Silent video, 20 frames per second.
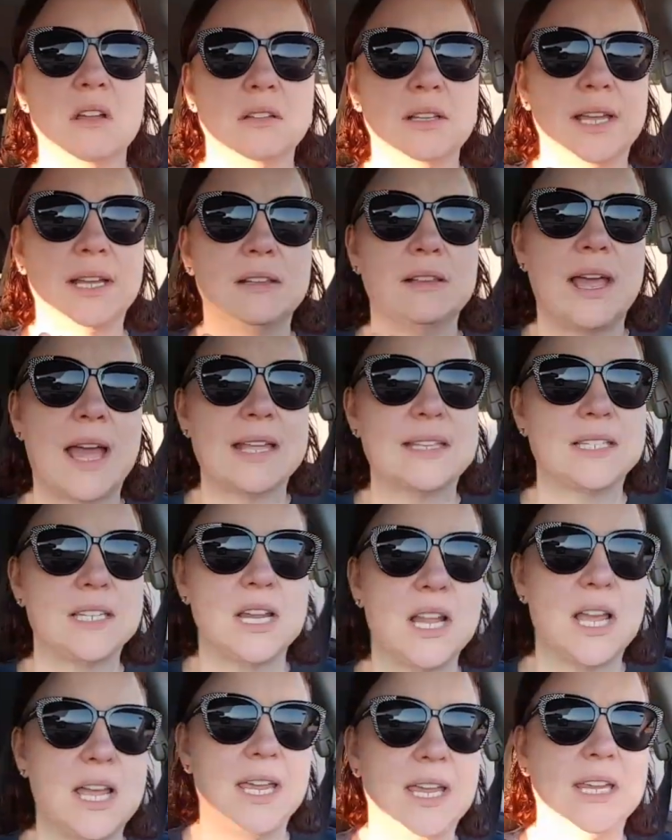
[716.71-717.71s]
like last
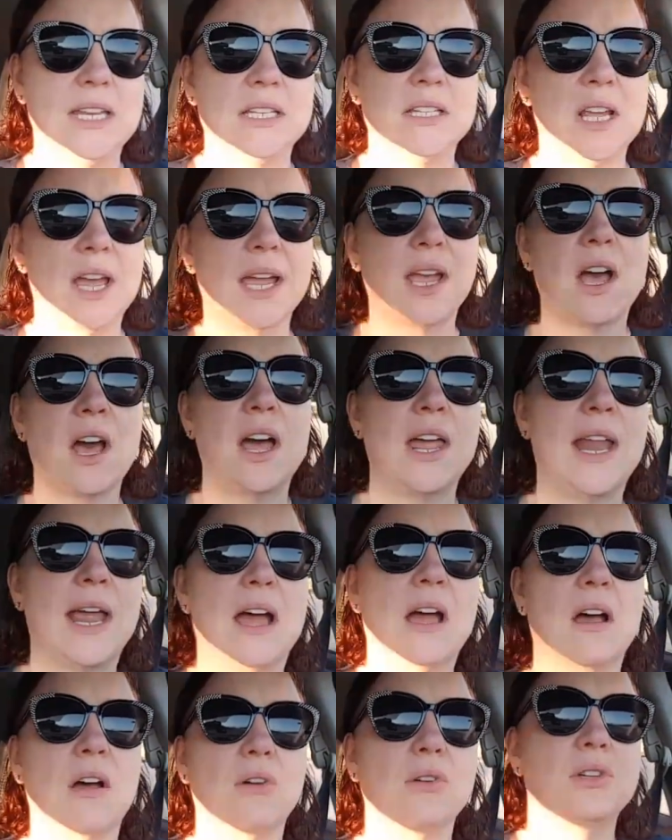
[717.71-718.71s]
night I got
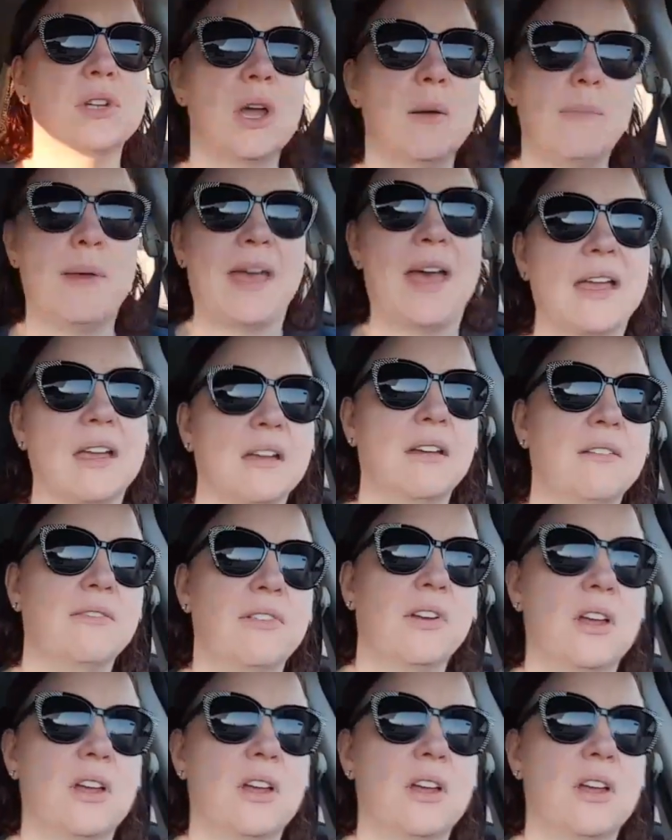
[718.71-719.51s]
out a bag of